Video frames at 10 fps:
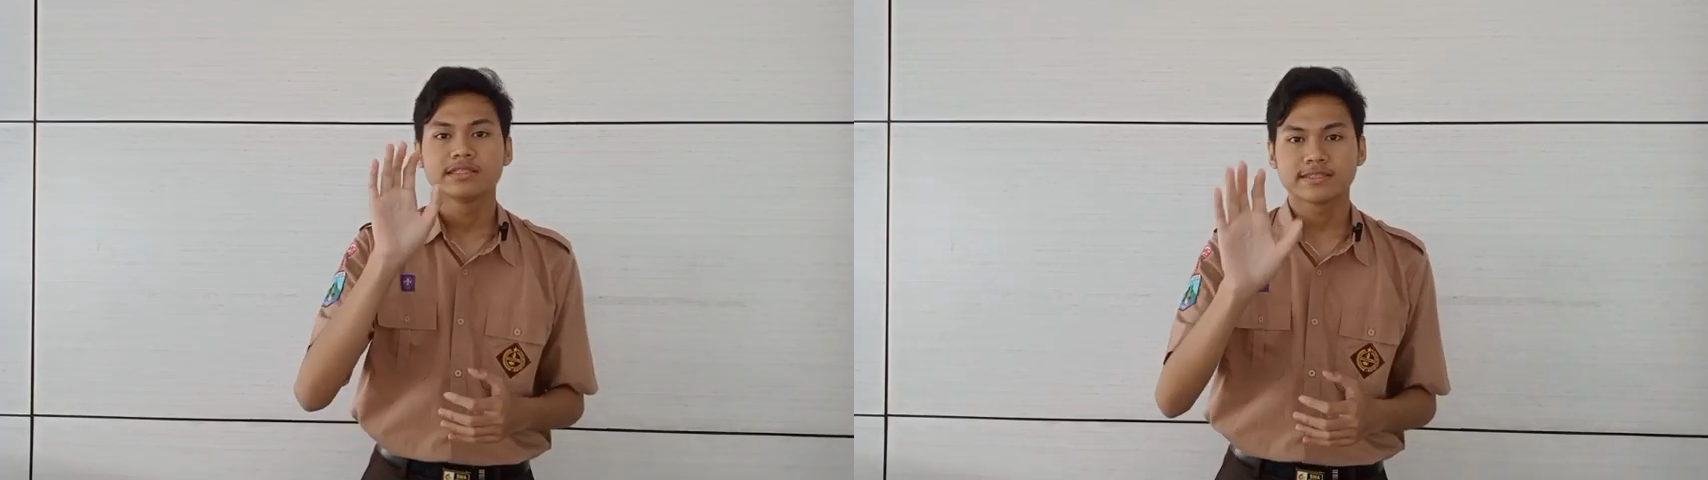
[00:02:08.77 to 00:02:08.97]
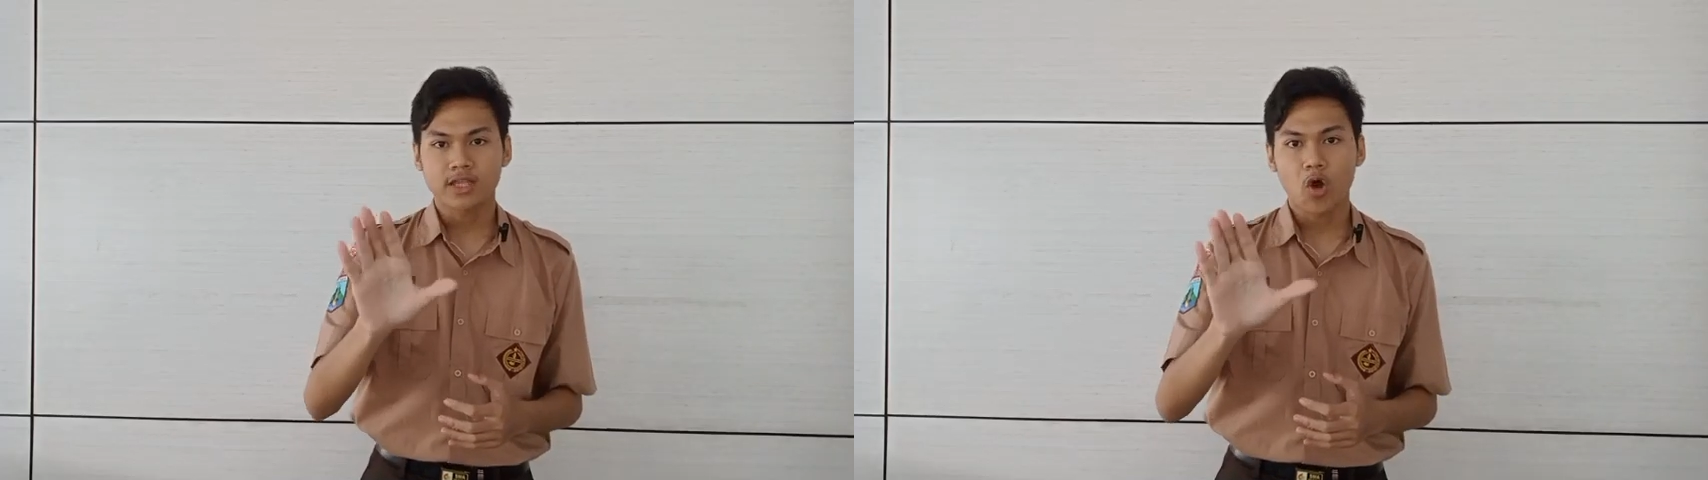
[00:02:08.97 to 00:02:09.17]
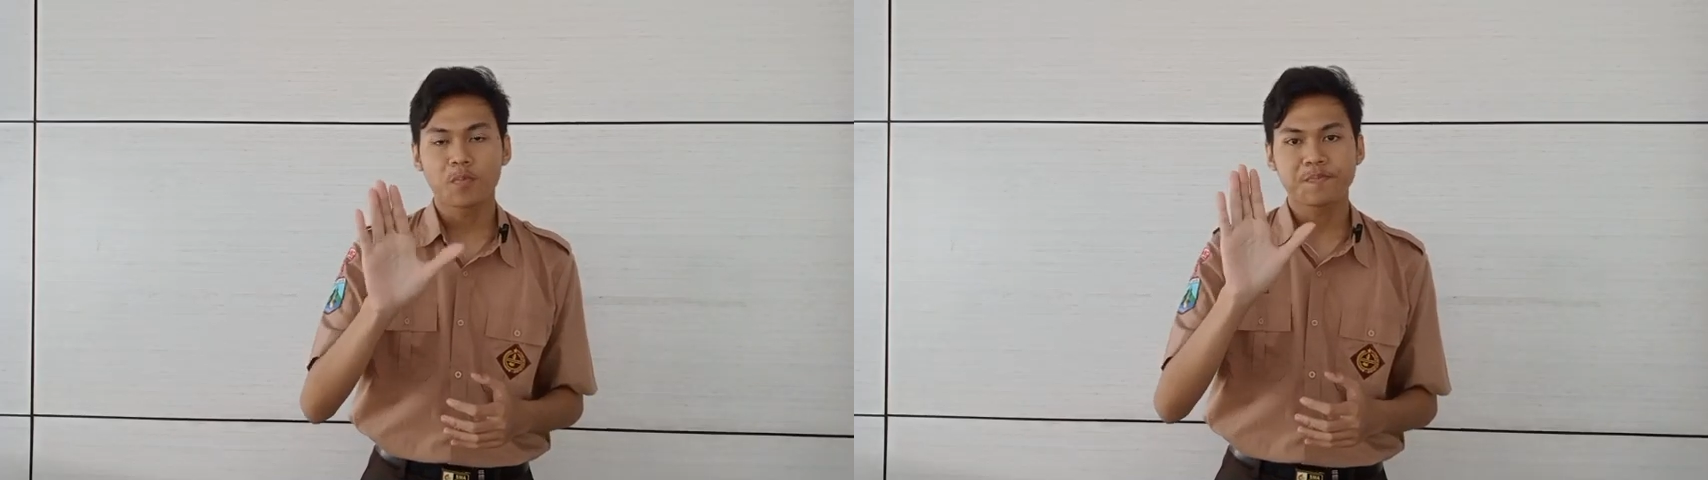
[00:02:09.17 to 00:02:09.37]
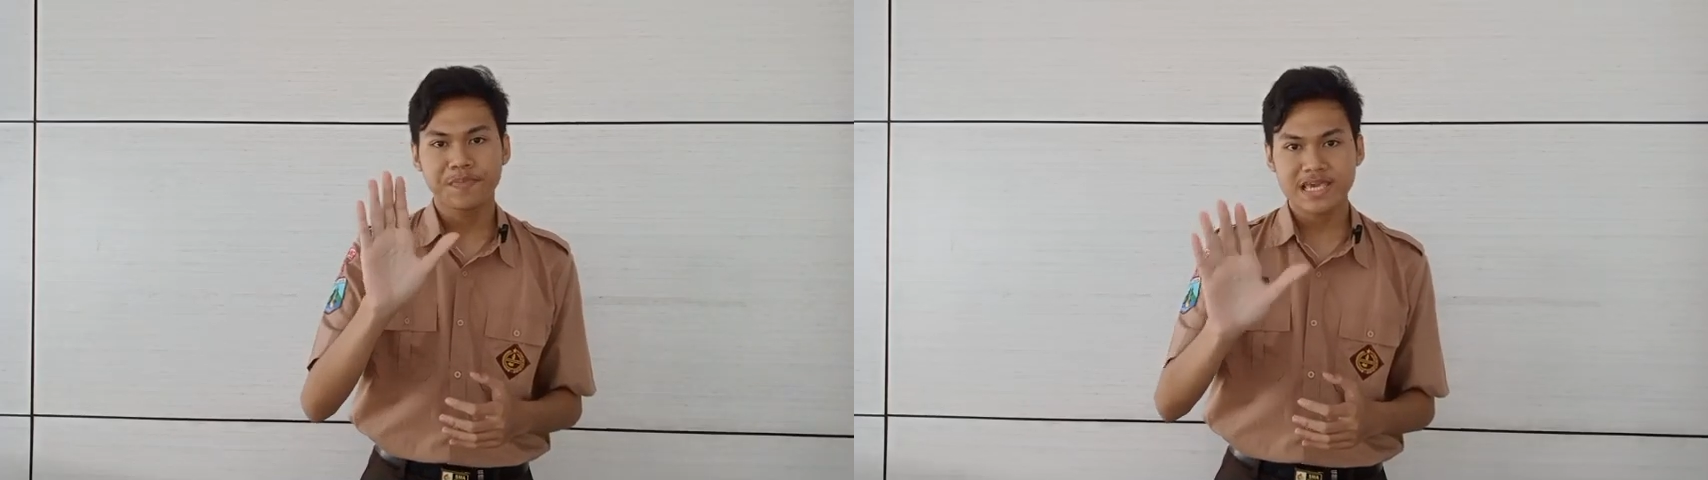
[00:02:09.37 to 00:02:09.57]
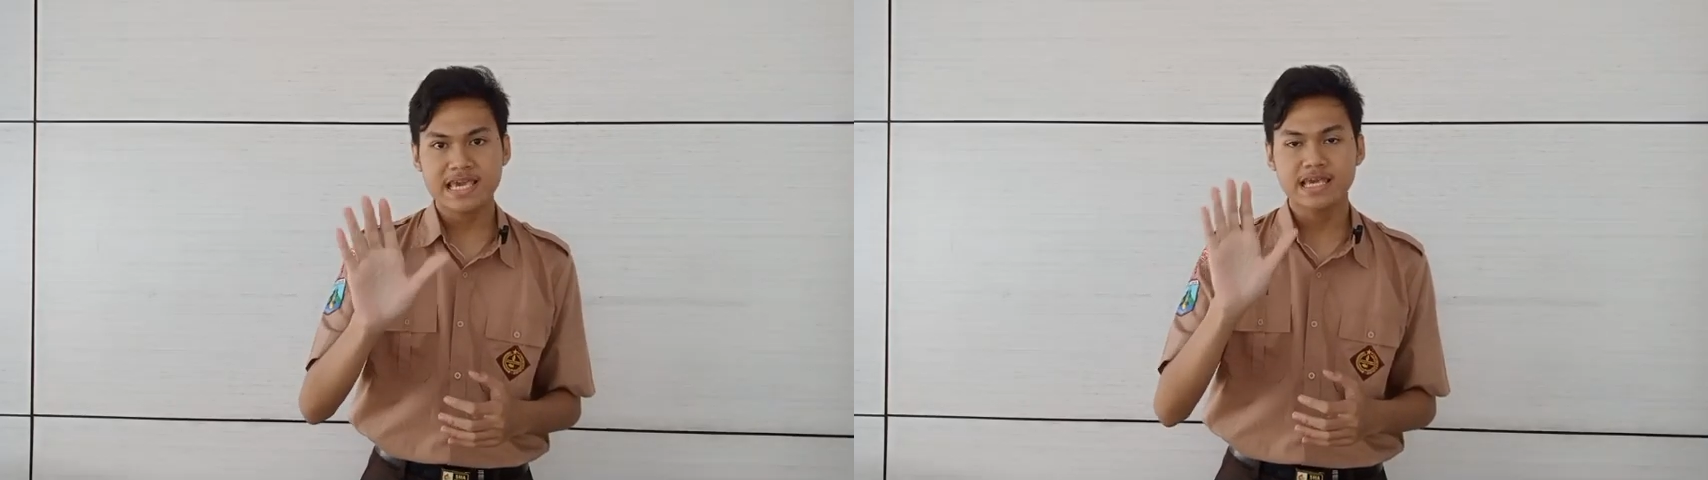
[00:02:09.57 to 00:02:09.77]

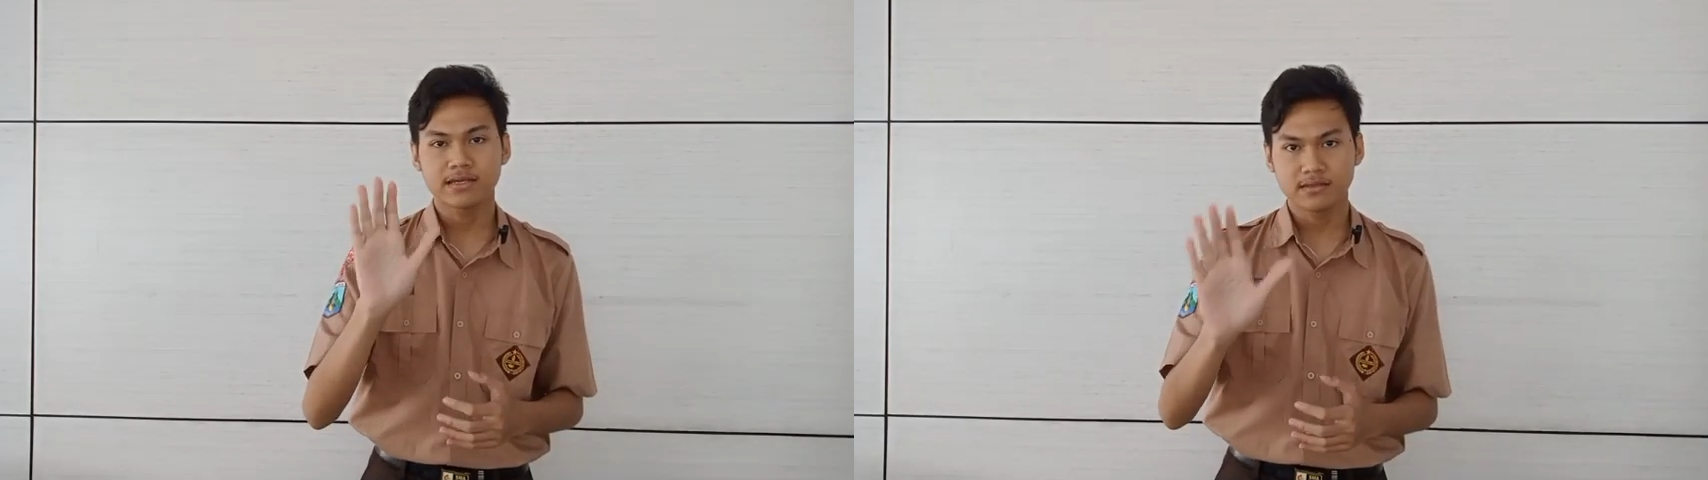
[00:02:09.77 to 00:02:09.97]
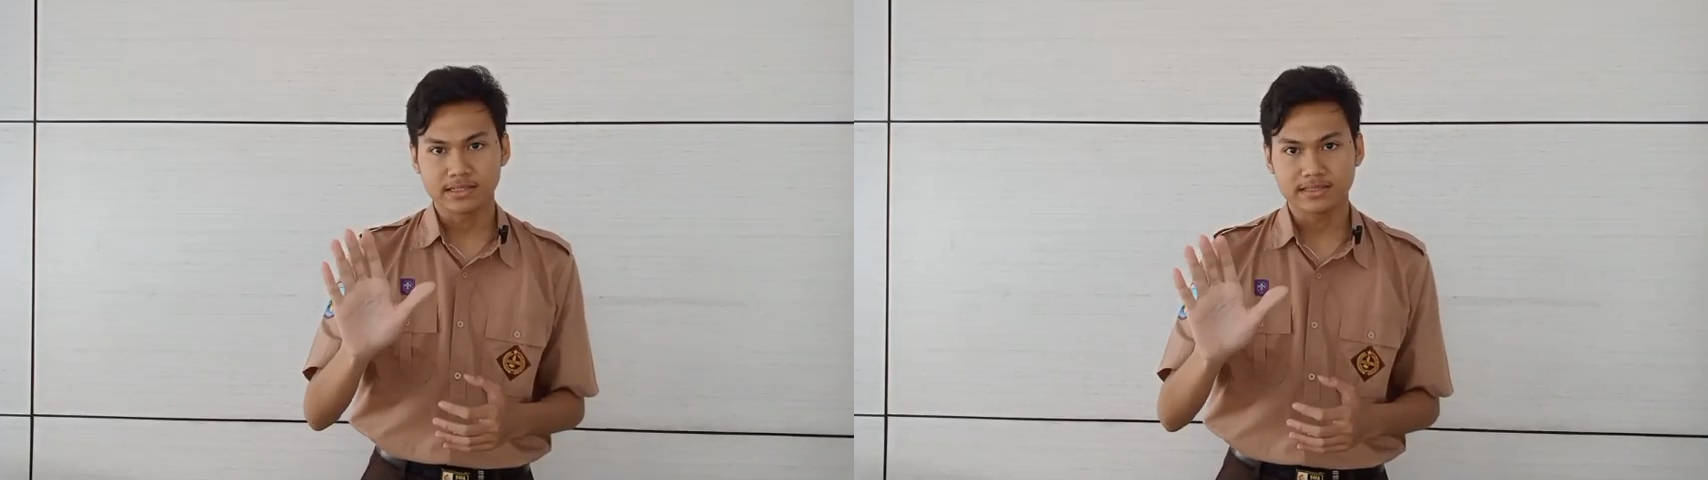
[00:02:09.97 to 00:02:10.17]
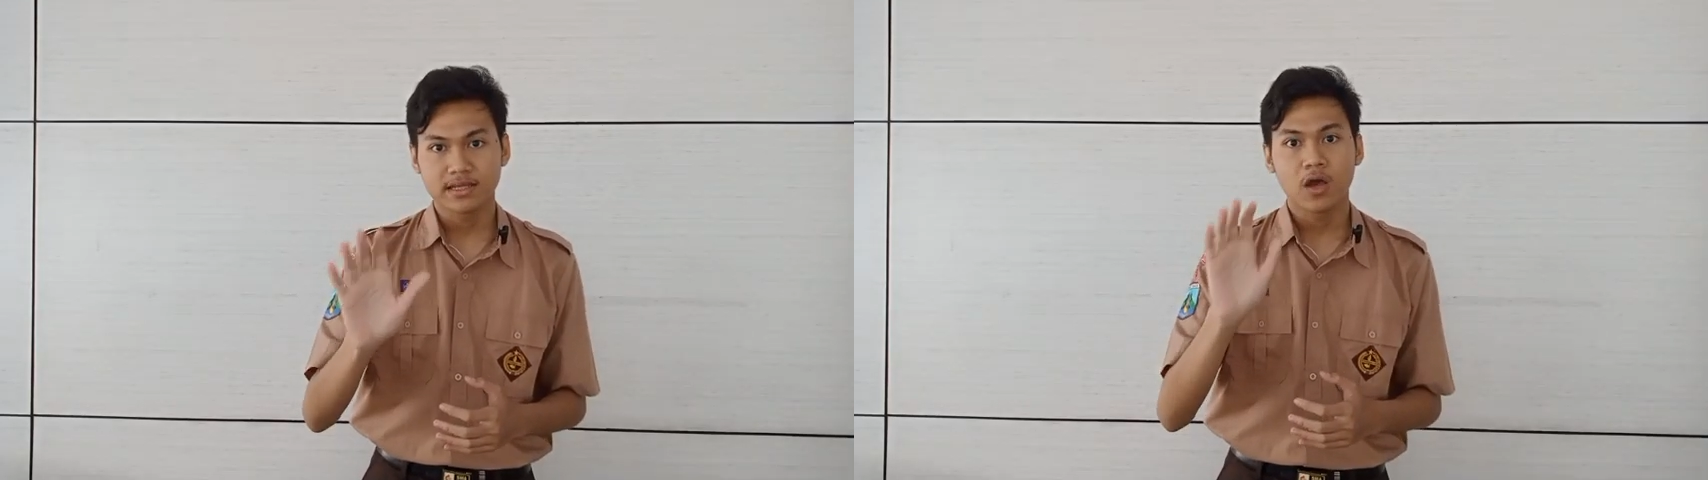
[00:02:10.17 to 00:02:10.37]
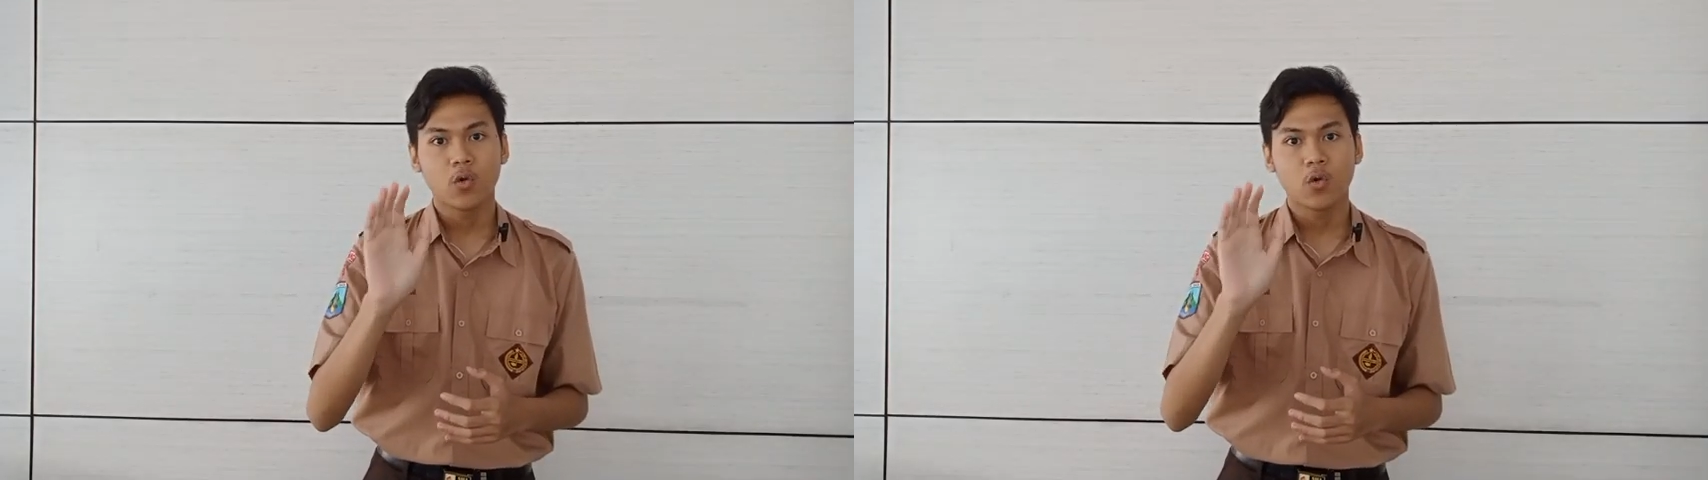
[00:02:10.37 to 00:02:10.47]
Stop picking English,